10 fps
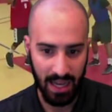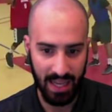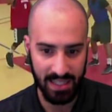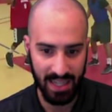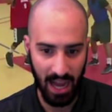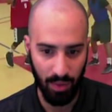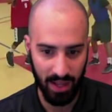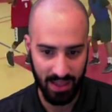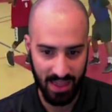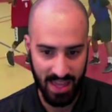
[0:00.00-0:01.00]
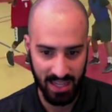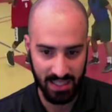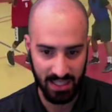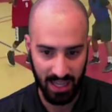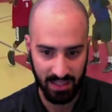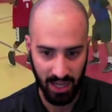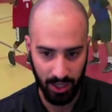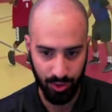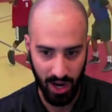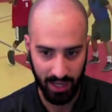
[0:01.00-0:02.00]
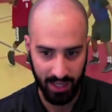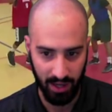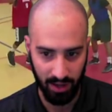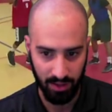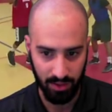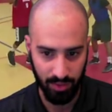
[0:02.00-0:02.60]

he's now in this inside track here,